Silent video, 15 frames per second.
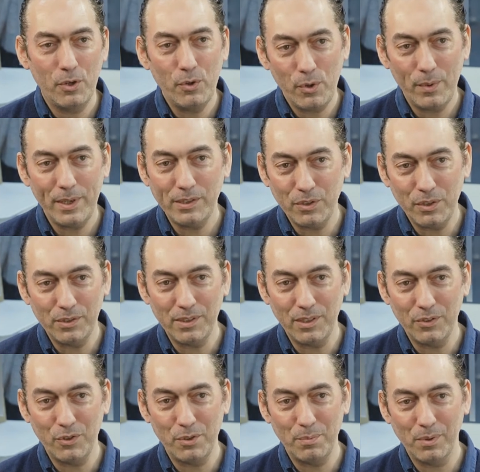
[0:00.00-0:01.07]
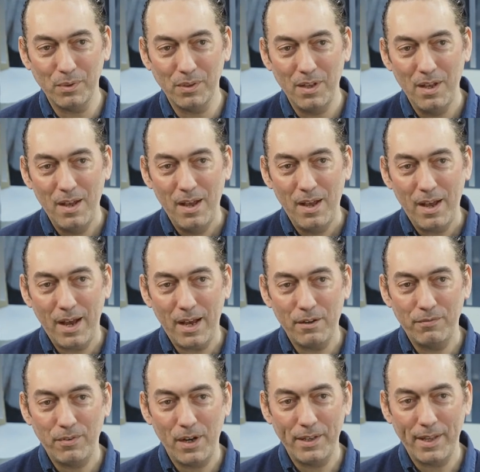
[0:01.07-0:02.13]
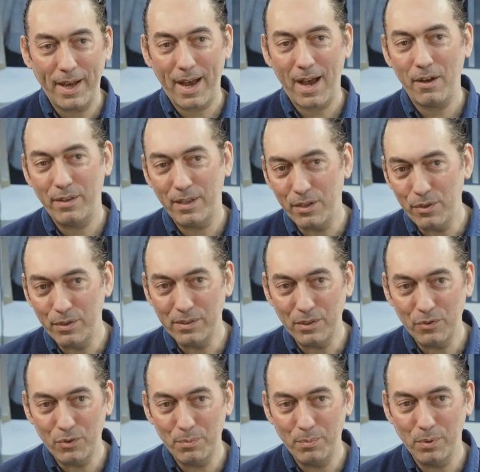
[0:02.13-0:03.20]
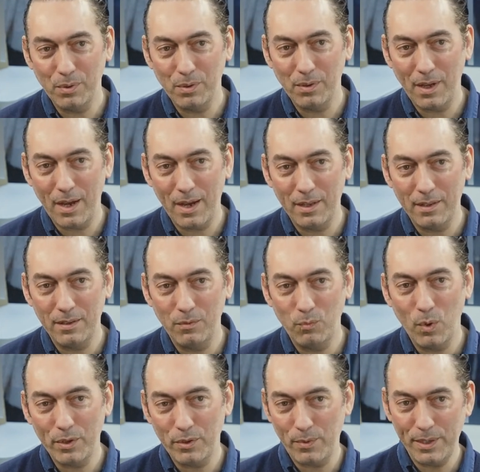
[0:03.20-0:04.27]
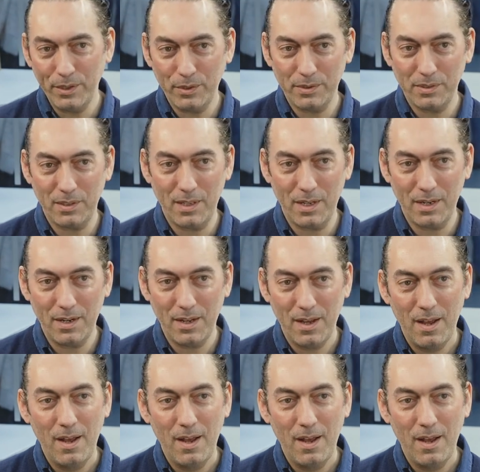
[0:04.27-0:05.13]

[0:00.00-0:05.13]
who is using Drupal and find out how they're using Drupal and what they're interested in.